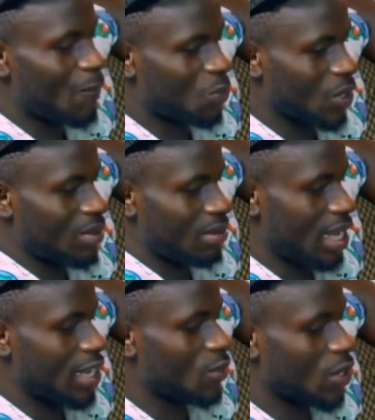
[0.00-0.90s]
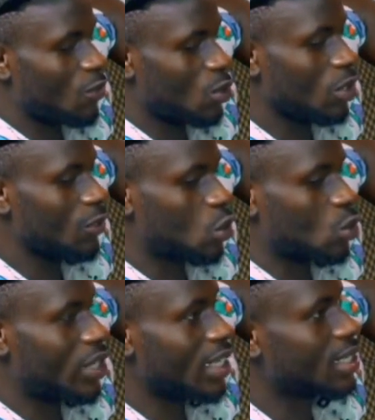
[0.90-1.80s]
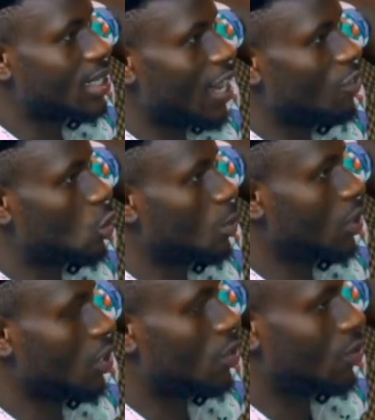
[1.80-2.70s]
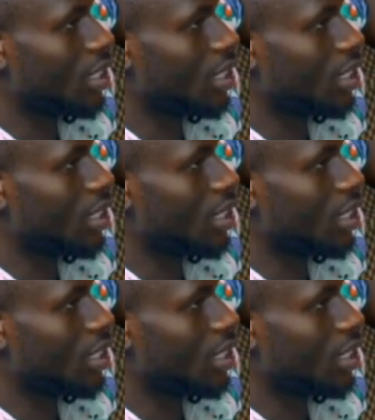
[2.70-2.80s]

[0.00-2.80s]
Now, if we should rate it now, if we should put it